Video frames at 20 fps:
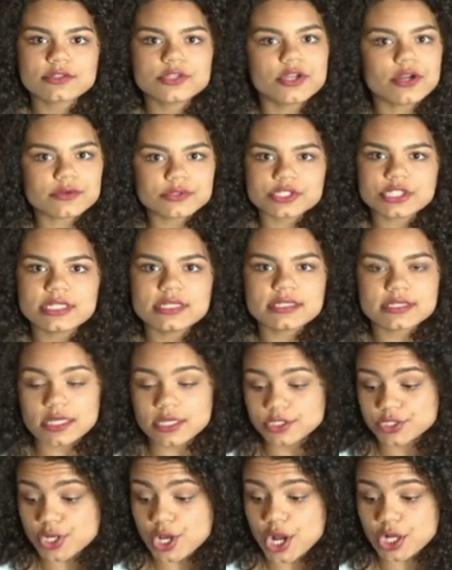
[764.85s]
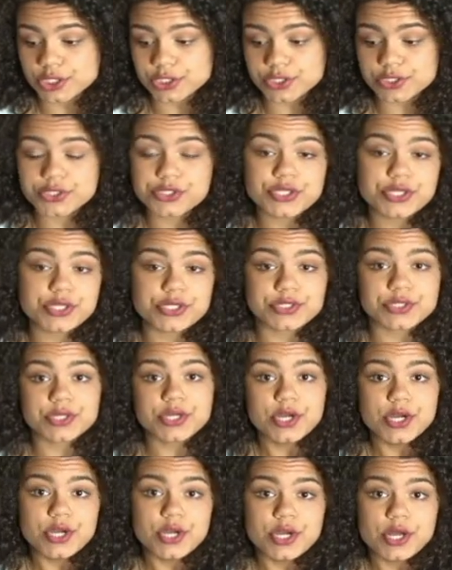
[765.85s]
You know, she's a doctor, she's
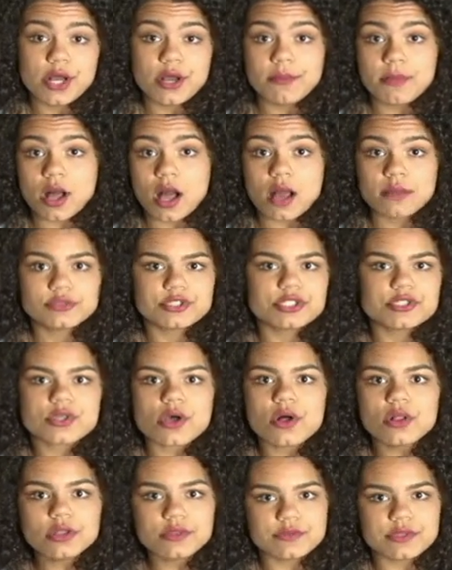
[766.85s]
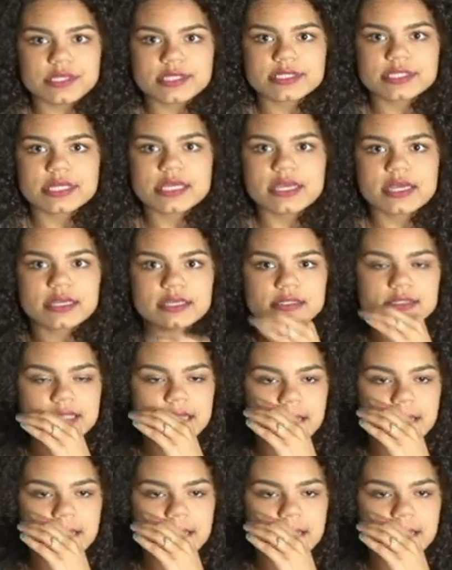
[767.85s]
a mom, she's all of these things.